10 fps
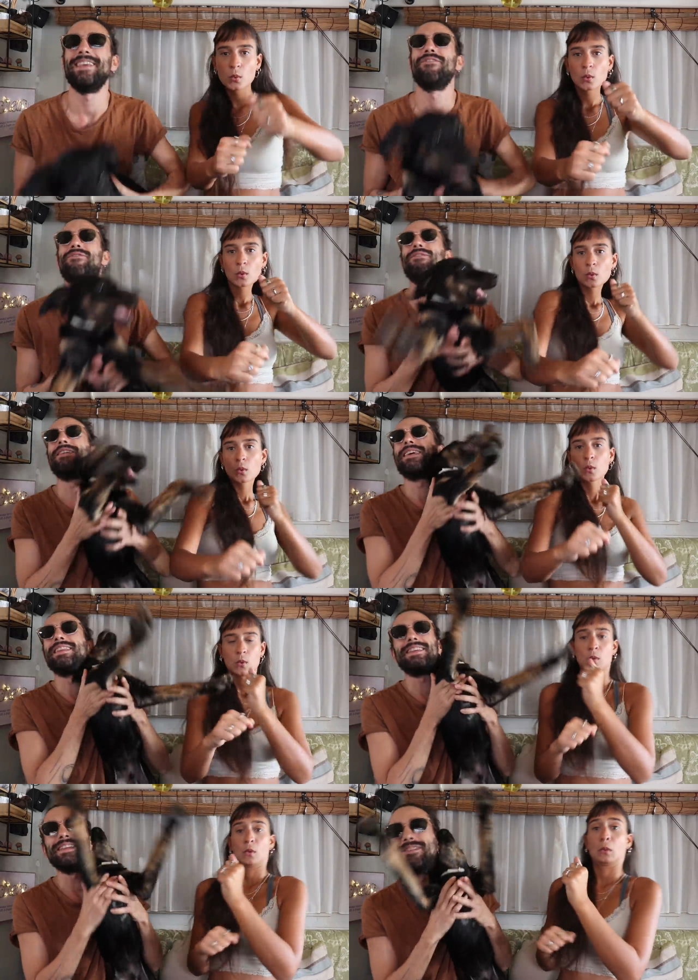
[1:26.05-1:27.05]
Speaker 1: If
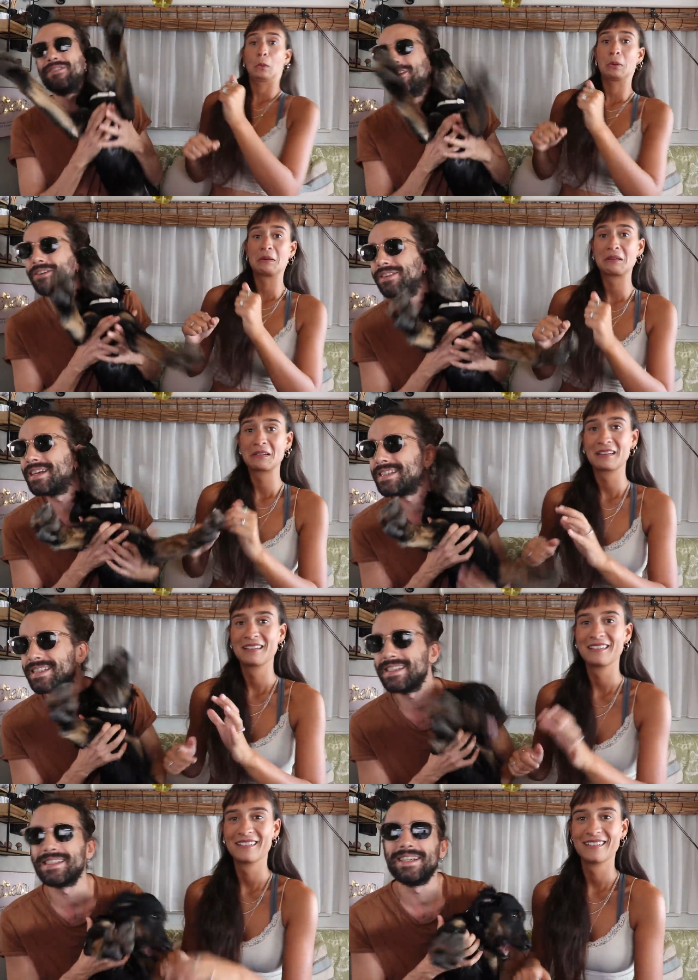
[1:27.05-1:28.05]
this video
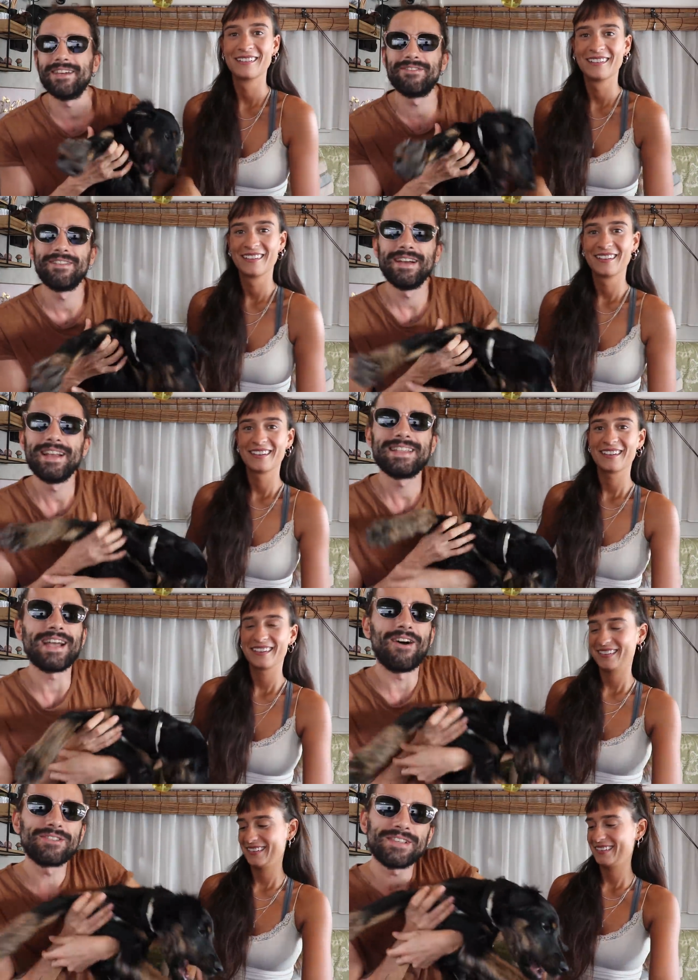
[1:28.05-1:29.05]
doesn't deserve
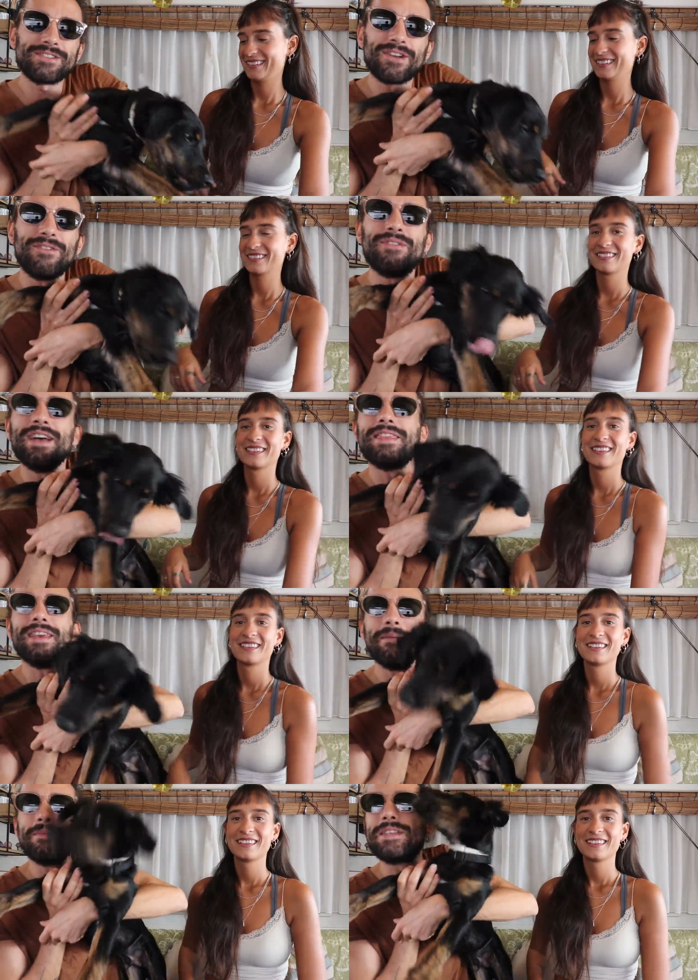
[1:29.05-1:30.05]
thousands of
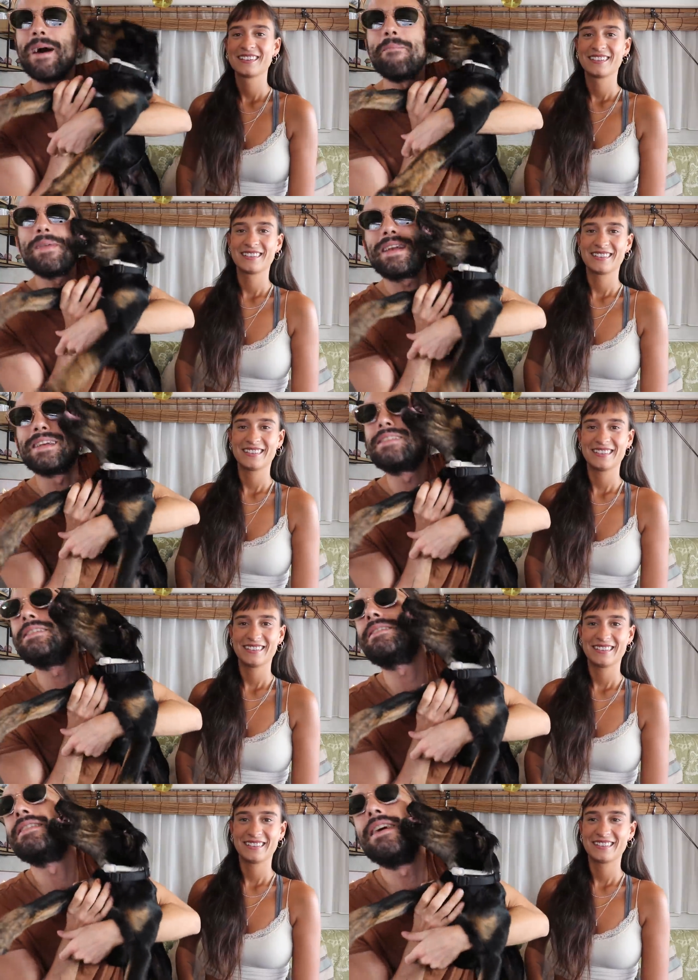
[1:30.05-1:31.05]
thumbs up because
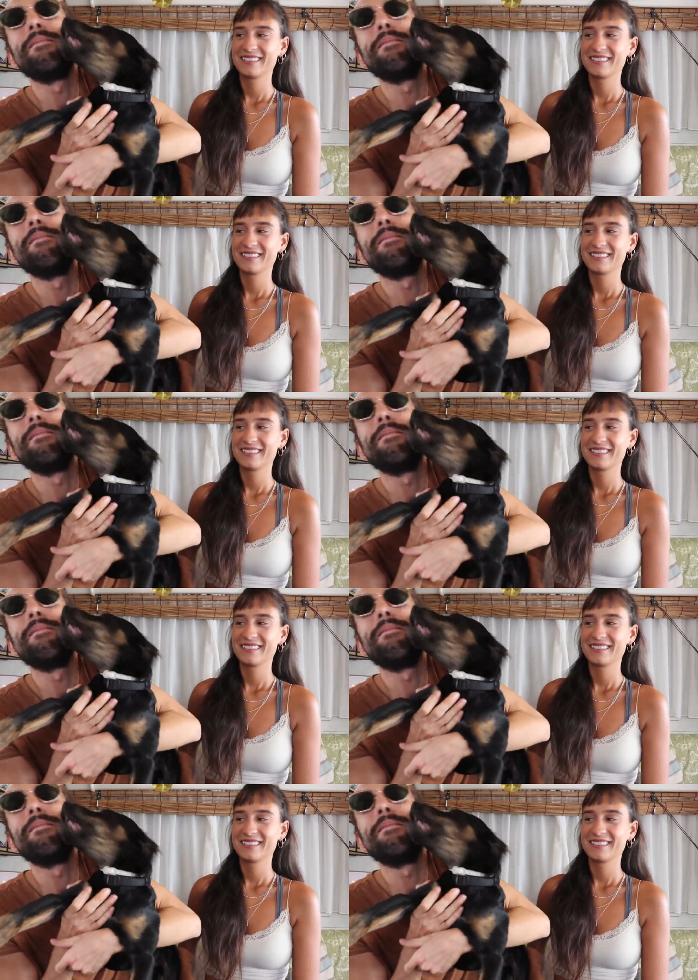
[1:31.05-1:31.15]
this